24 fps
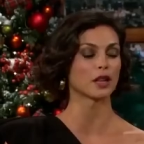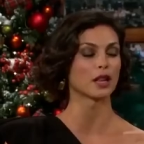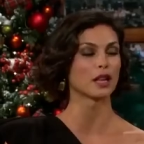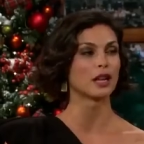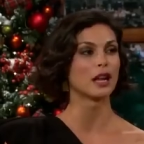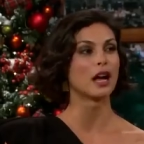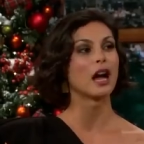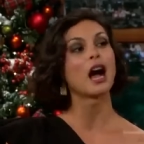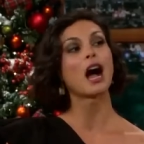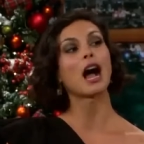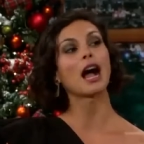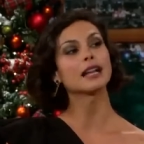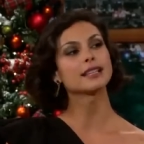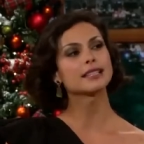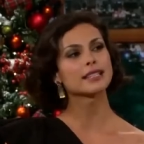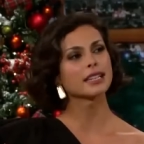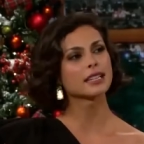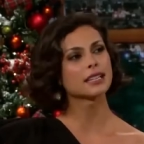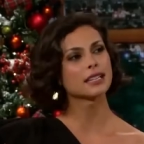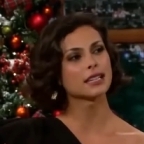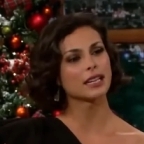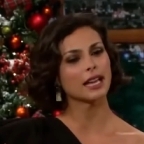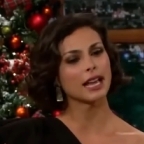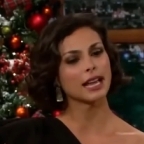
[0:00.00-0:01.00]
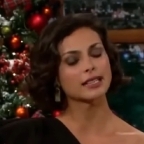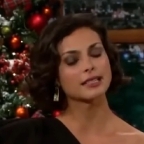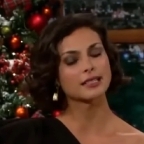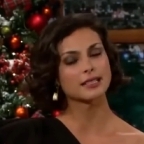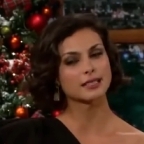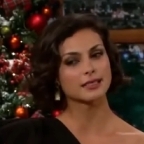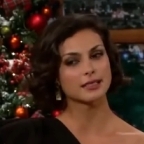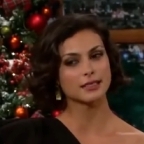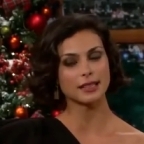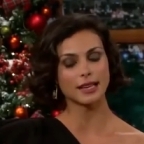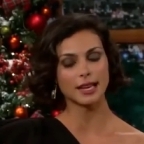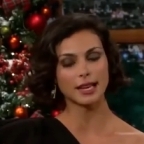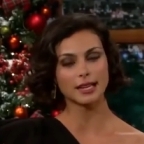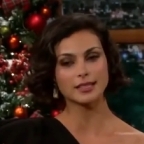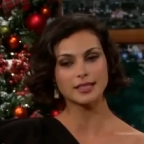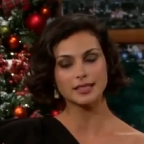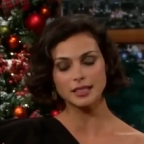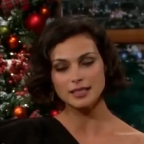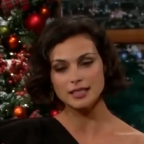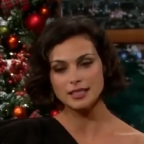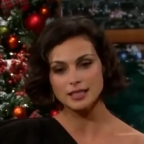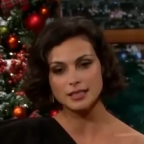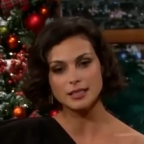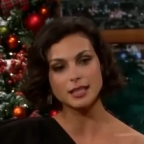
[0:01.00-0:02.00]
what a place. I yeah. did,
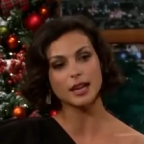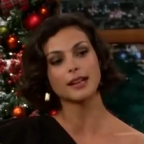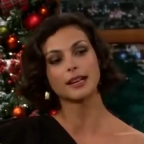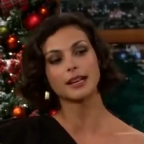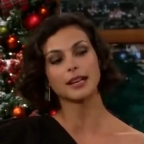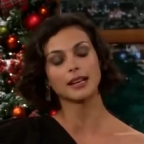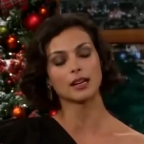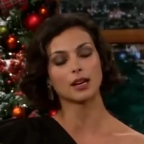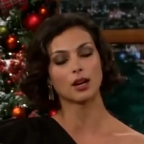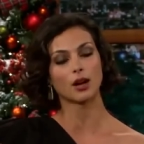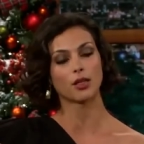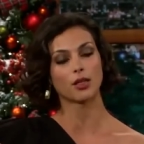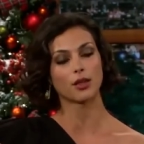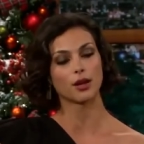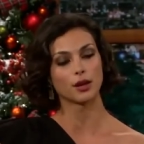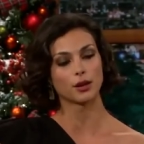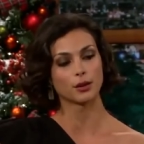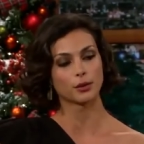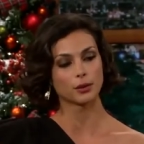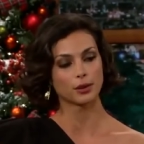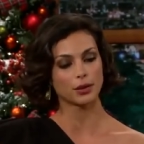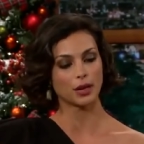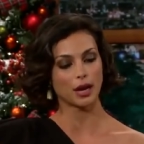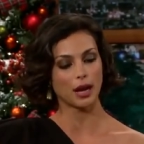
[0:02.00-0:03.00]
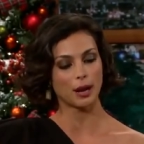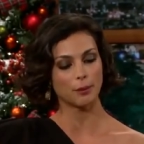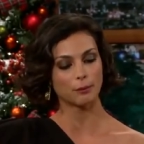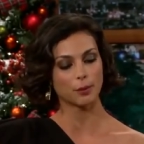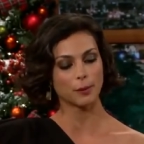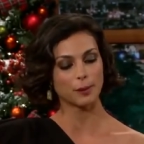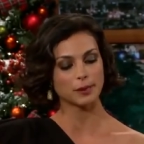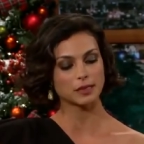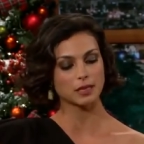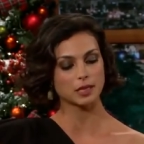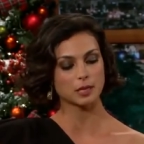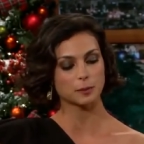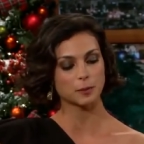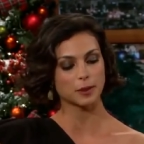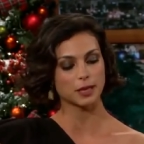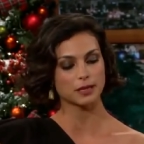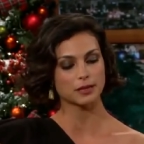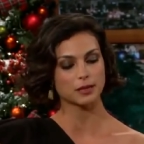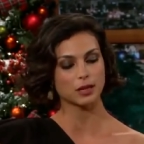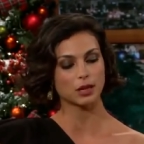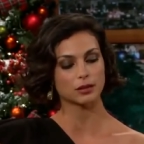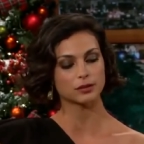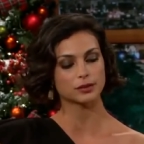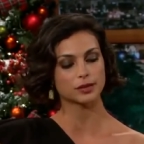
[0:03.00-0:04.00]
it's, it's stunning, although um, we went to this
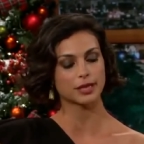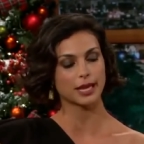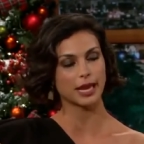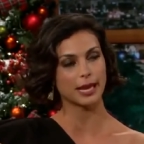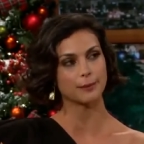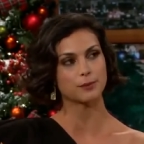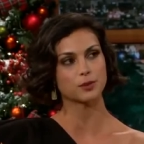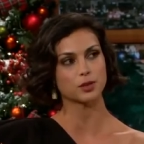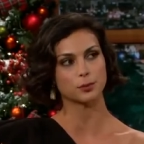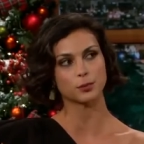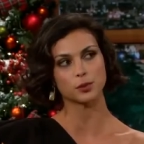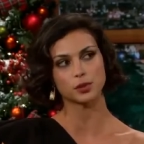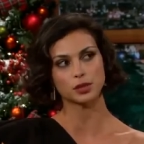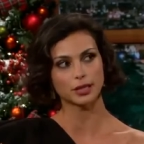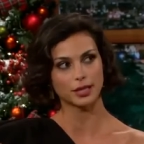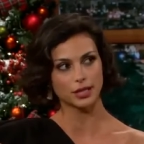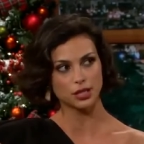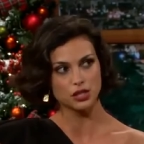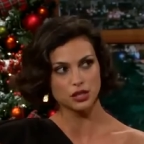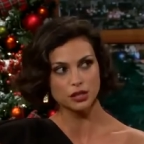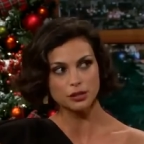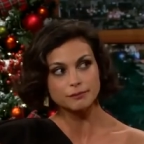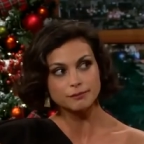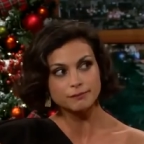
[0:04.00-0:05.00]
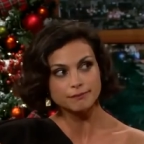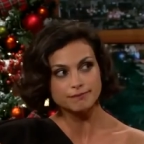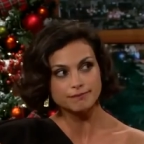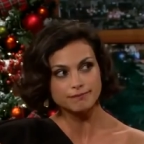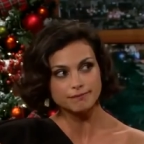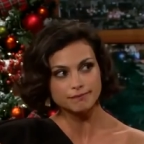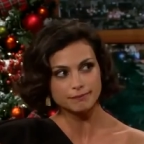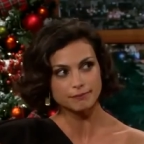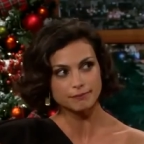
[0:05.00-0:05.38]
place called Cape Tribulation.